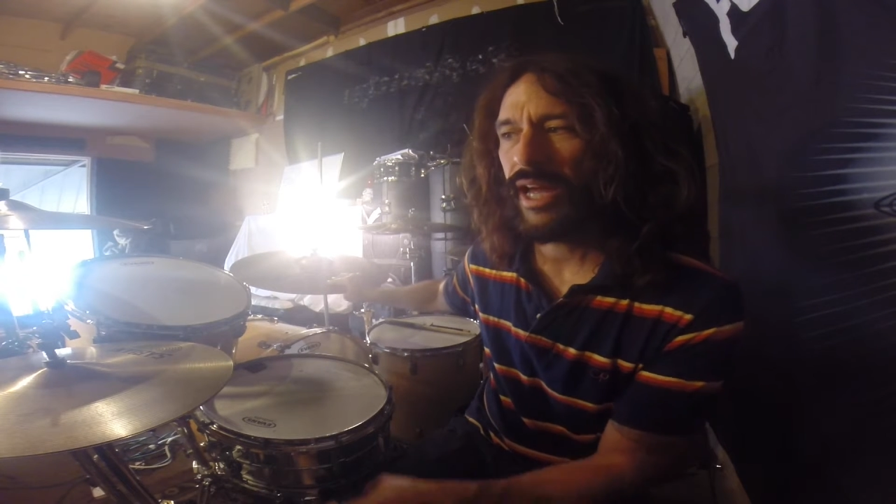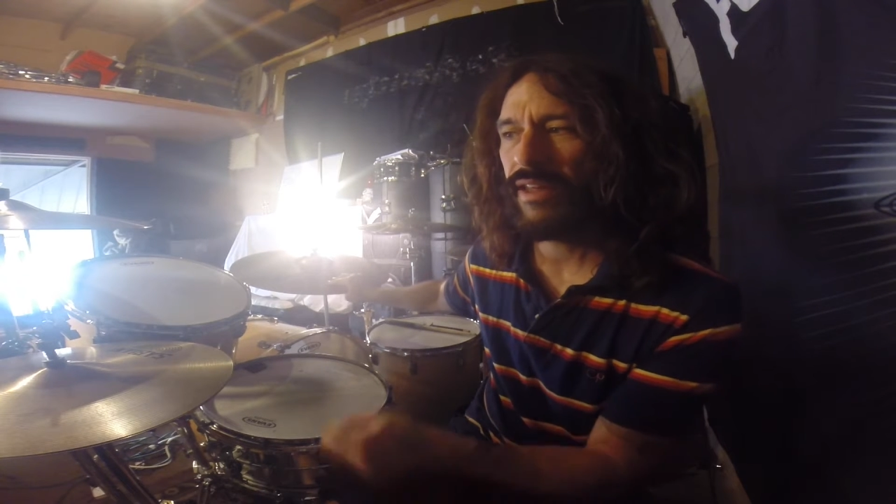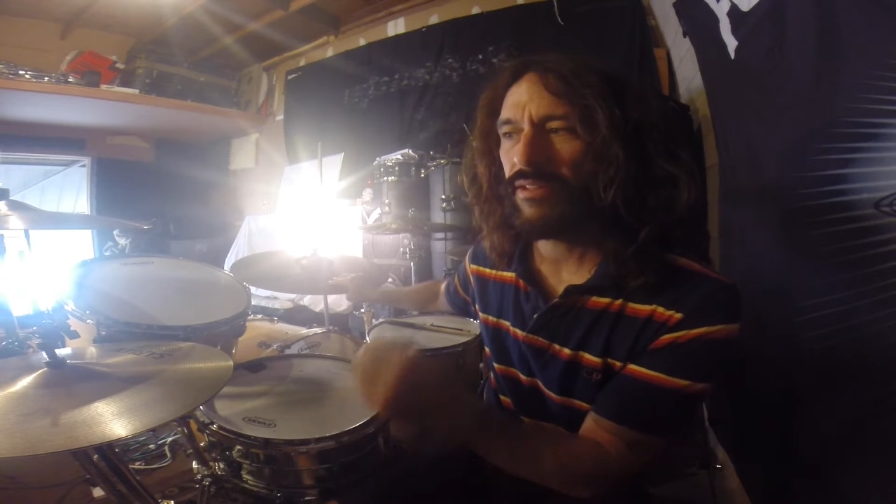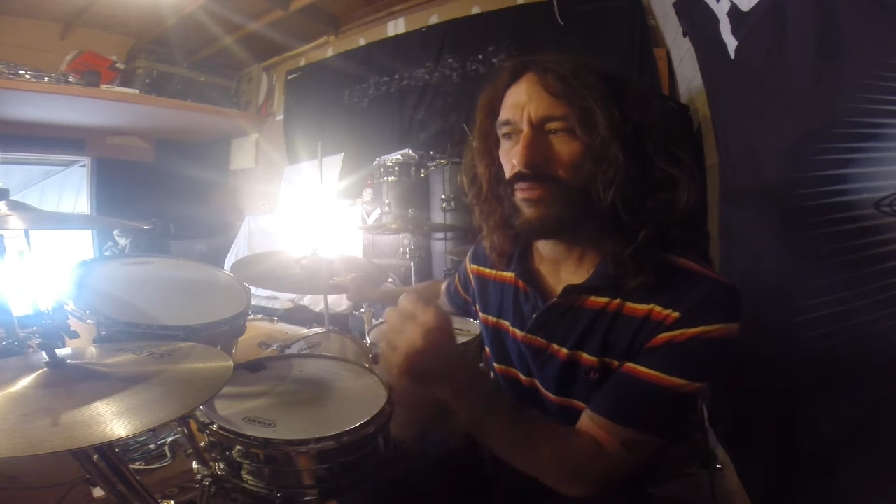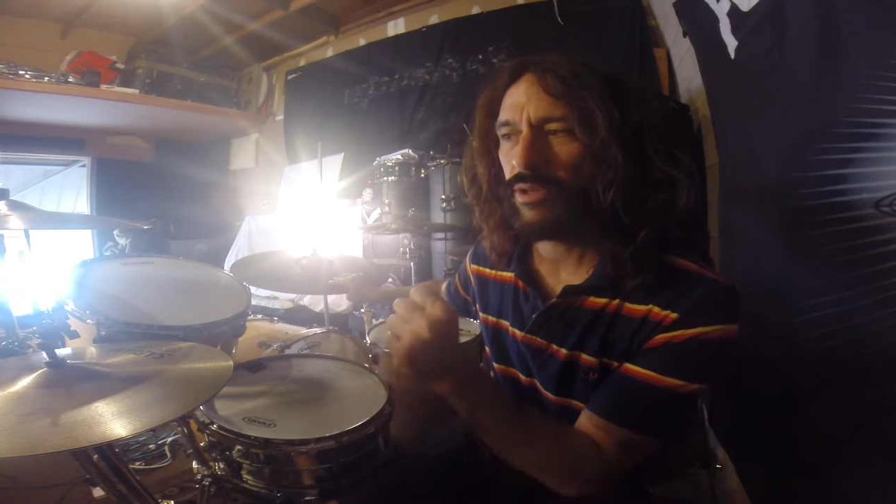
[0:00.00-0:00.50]

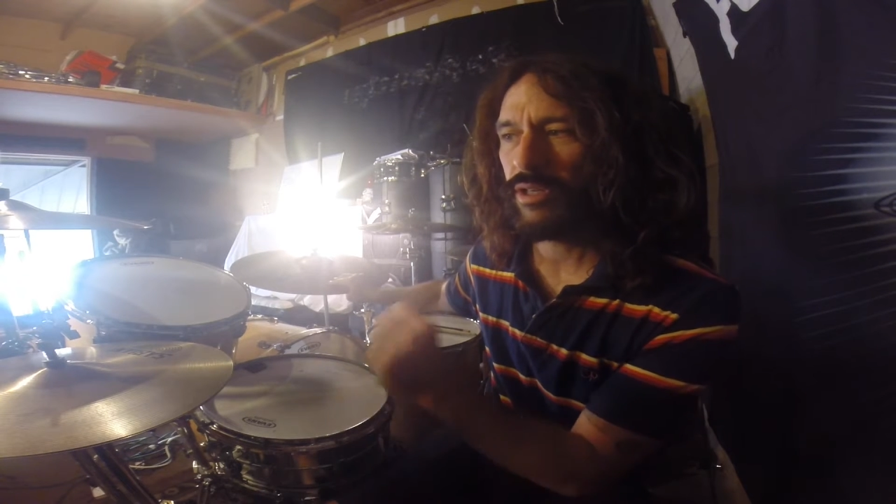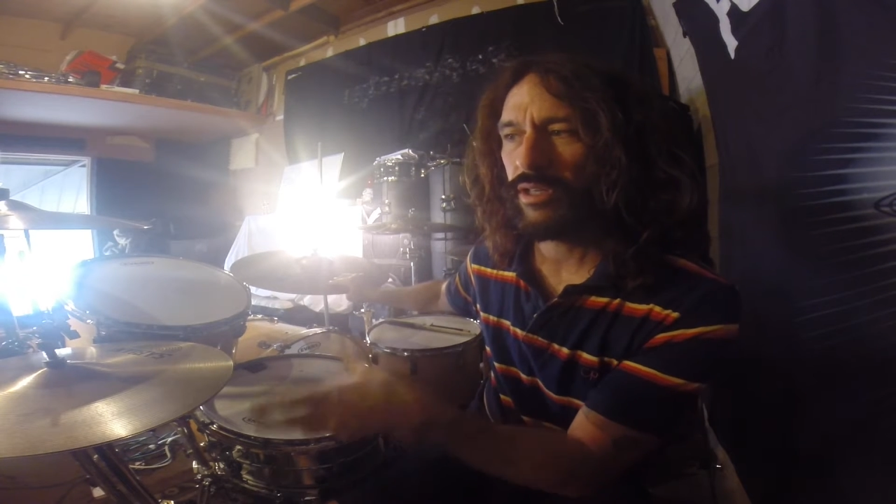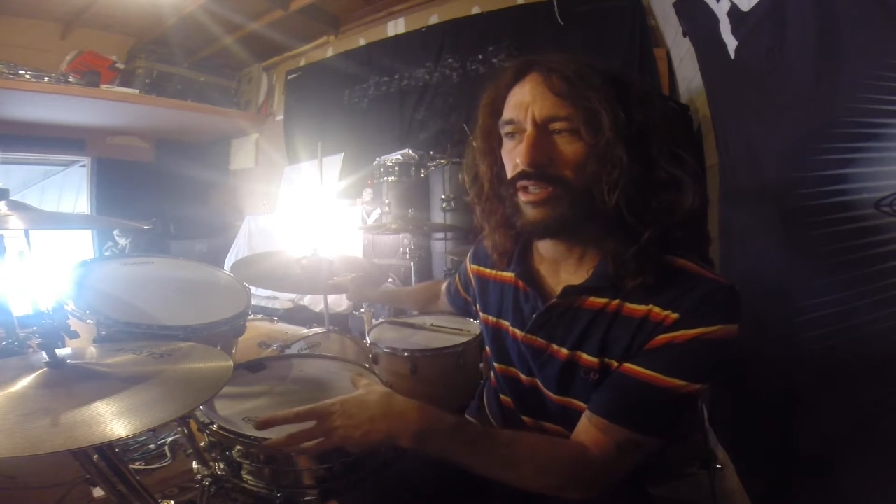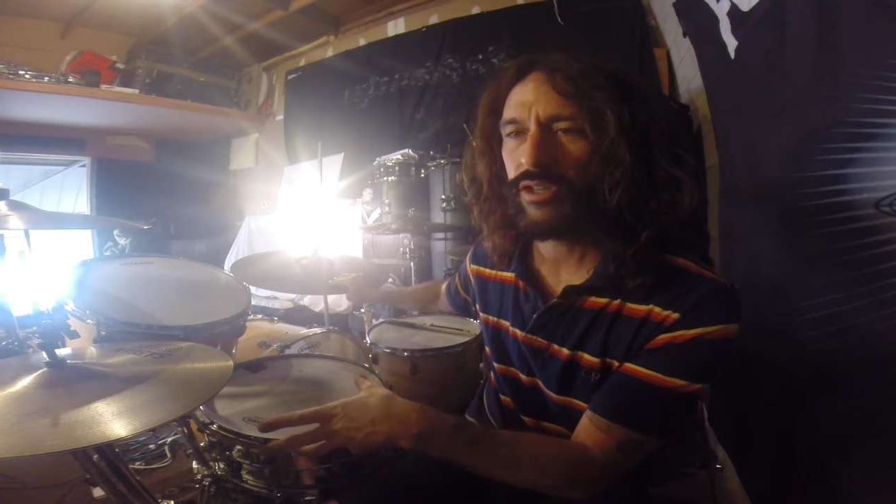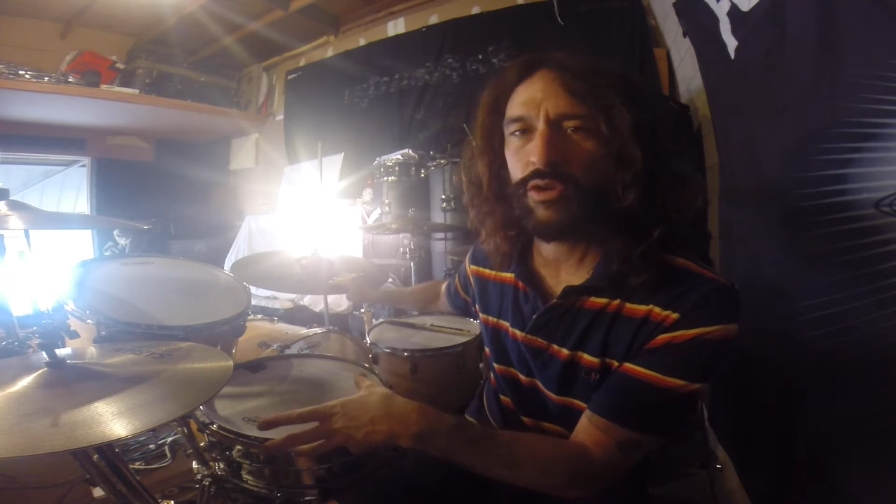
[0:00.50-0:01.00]
and then we're going
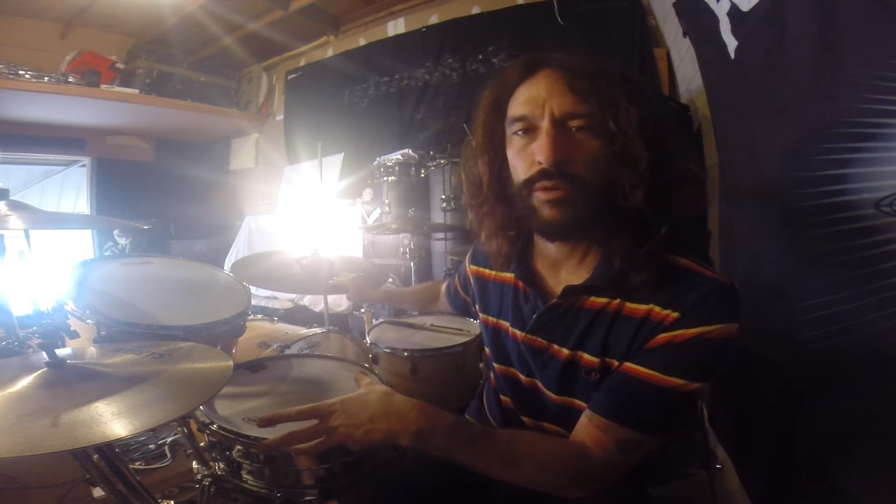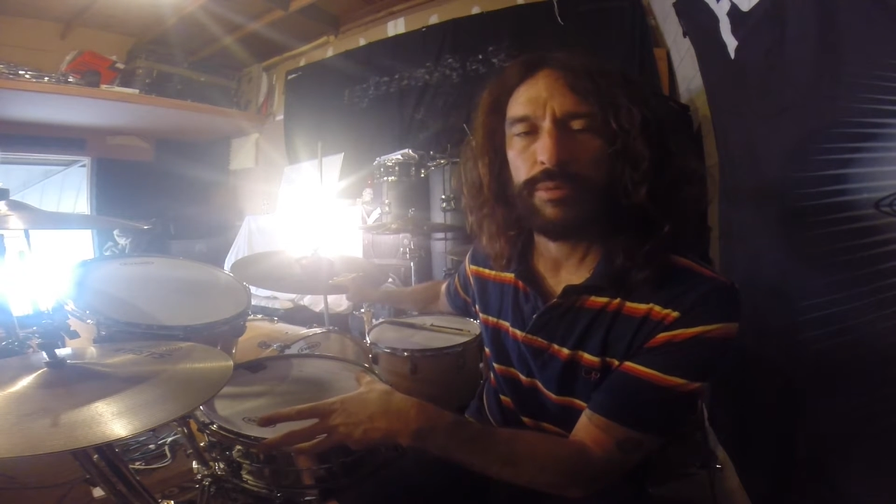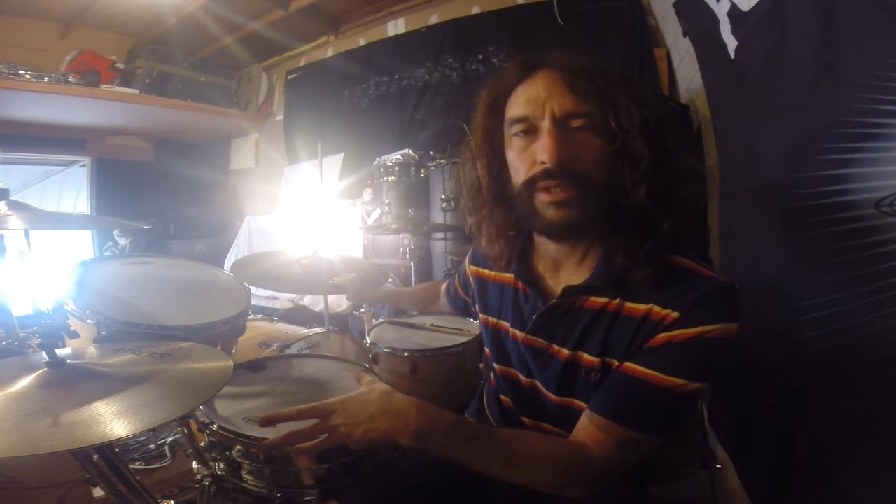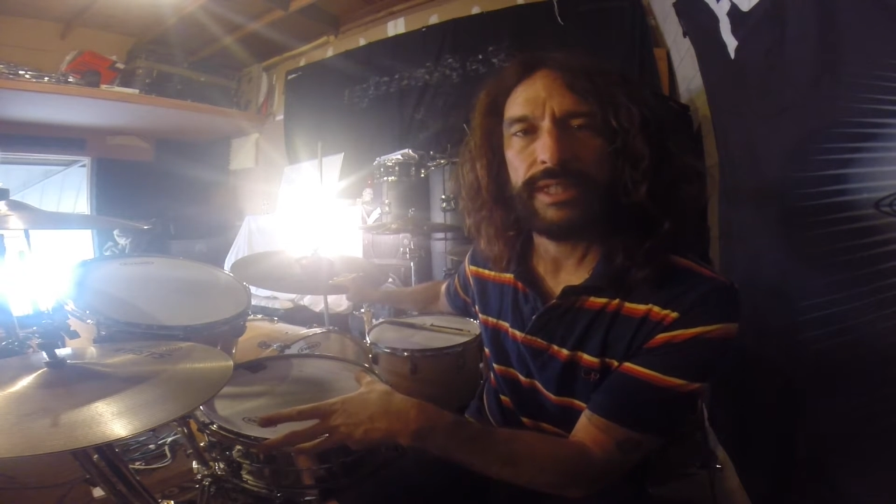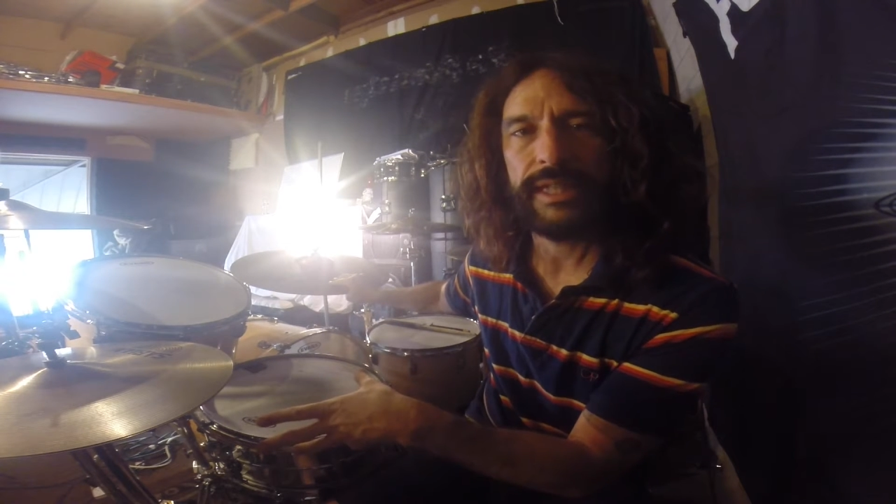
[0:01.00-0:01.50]
to
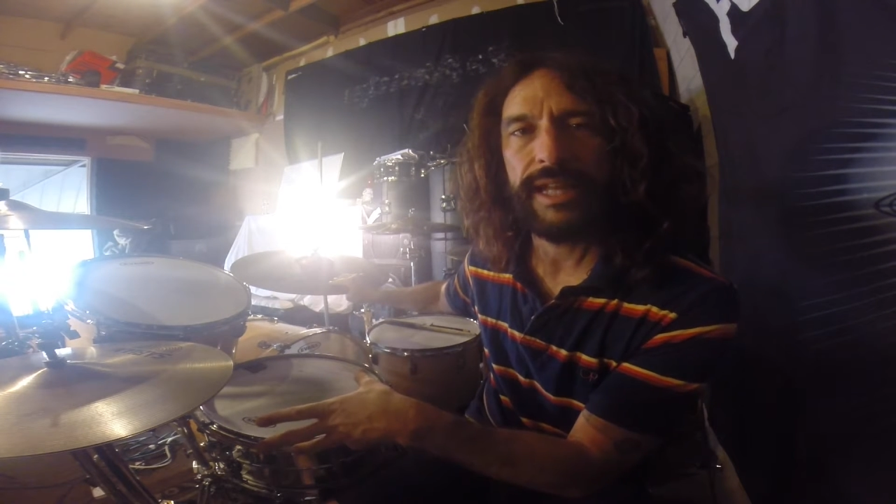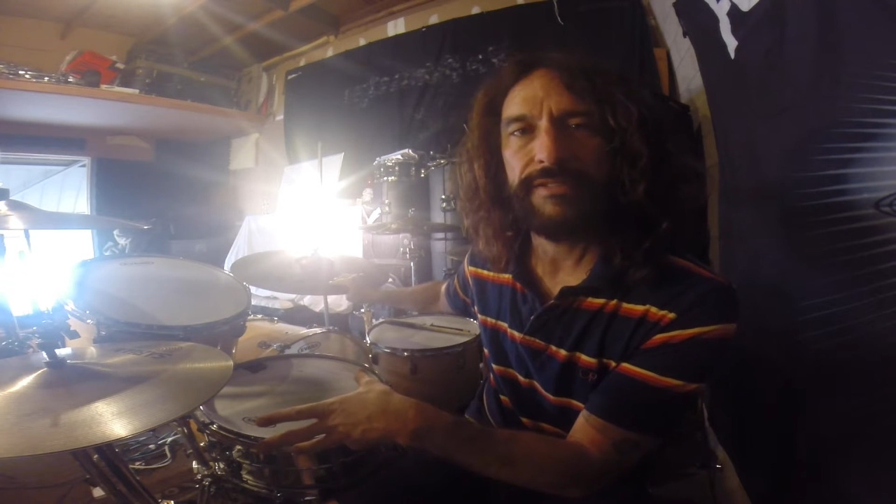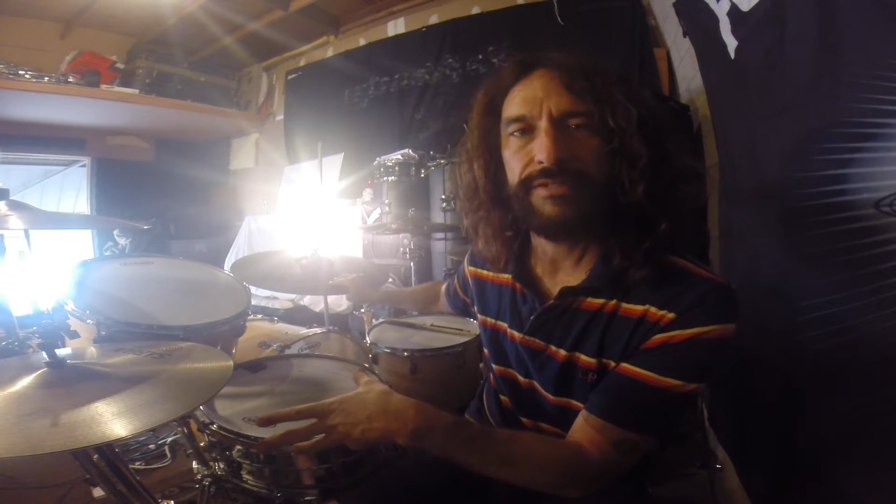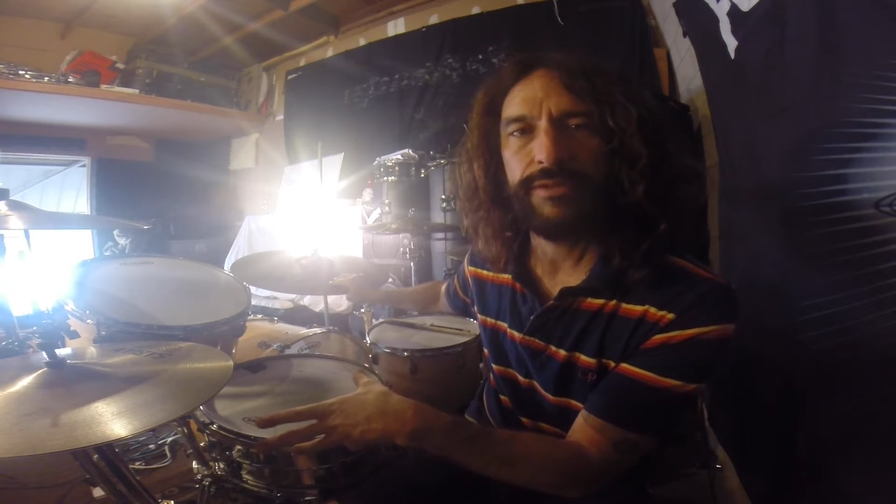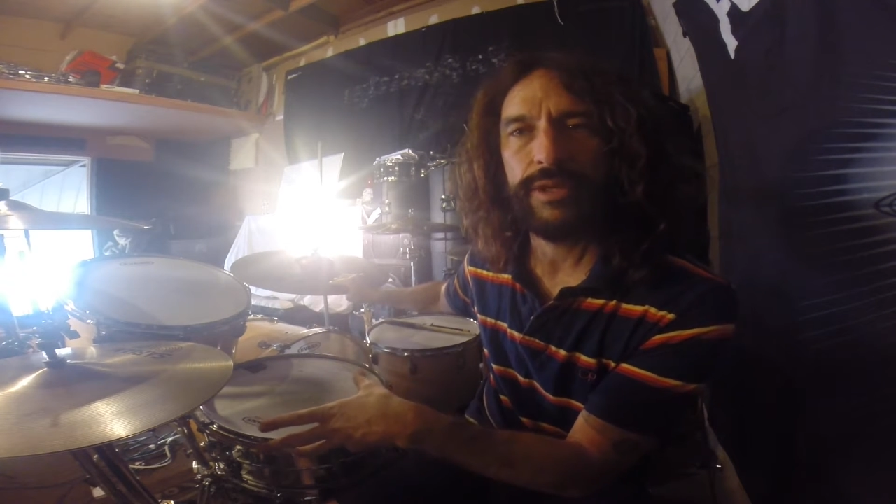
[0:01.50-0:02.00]
incorporate the
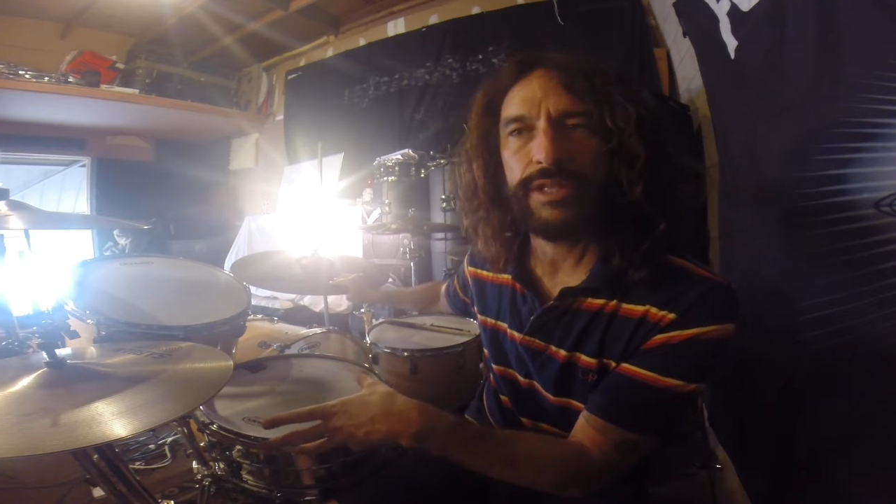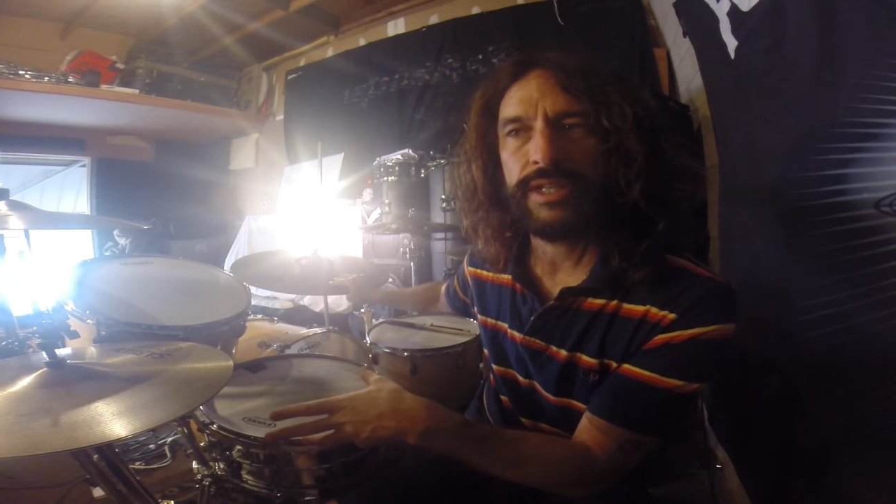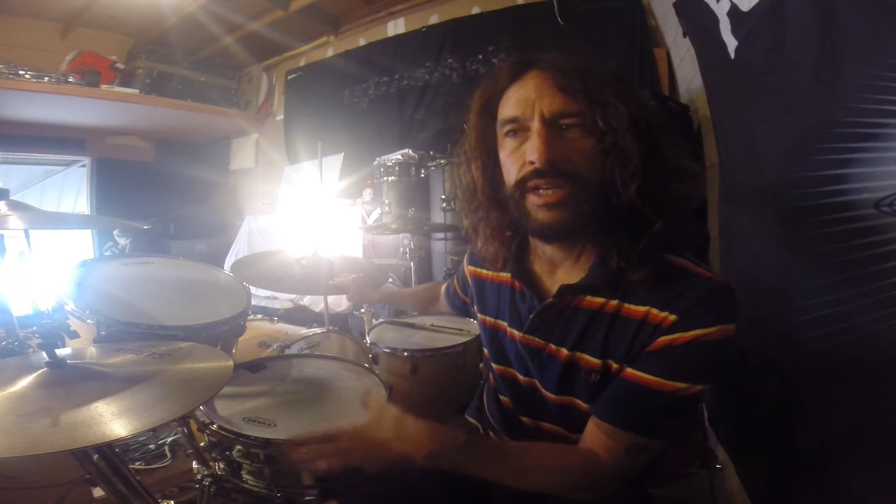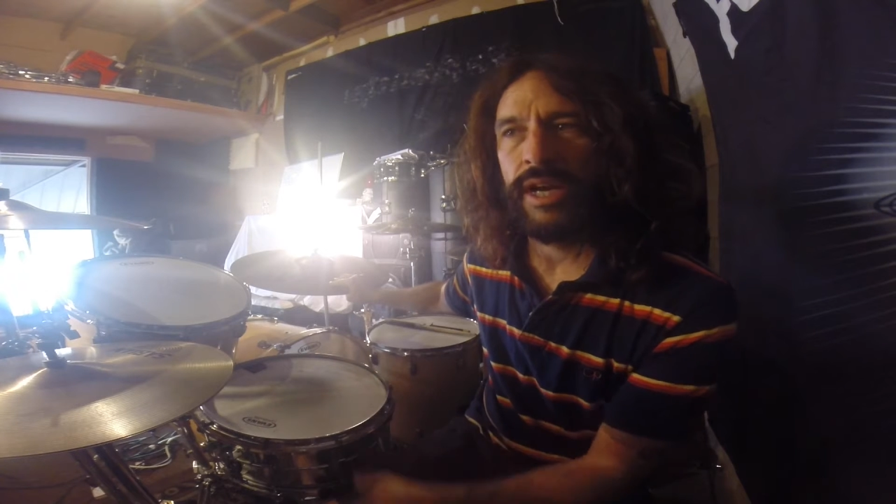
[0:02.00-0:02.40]
left foot,